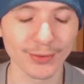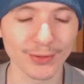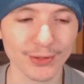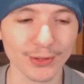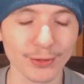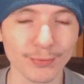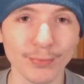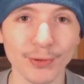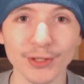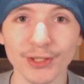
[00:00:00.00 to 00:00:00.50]

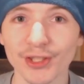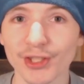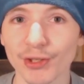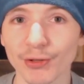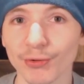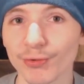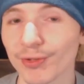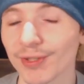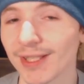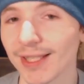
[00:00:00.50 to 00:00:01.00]
to put
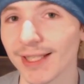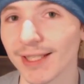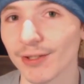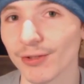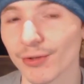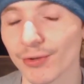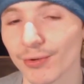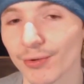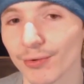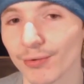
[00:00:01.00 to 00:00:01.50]
children
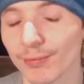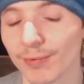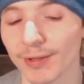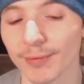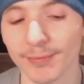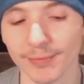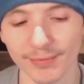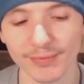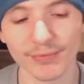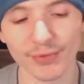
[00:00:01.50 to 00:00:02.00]
into,
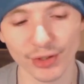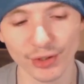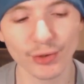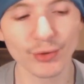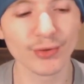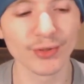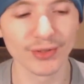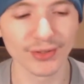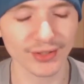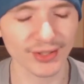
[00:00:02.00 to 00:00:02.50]
well,
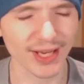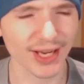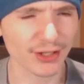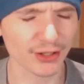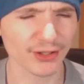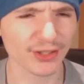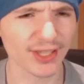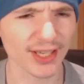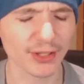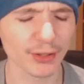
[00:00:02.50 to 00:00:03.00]
students, I
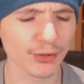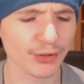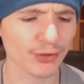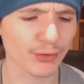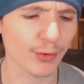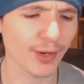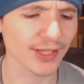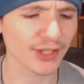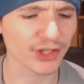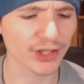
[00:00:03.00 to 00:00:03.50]
should say, not
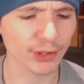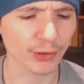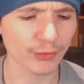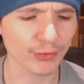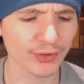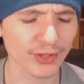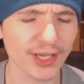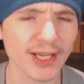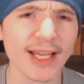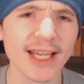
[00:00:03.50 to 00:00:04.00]
quite
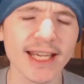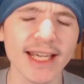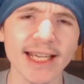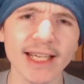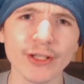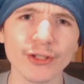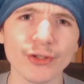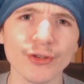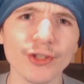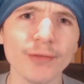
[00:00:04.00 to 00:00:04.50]
children,
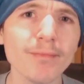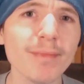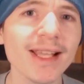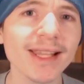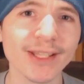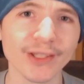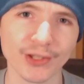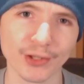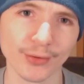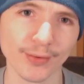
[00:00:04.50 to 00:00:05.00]
into the
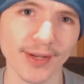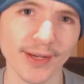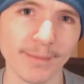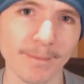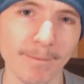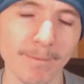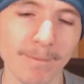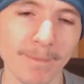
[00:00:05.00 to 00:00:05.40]
military.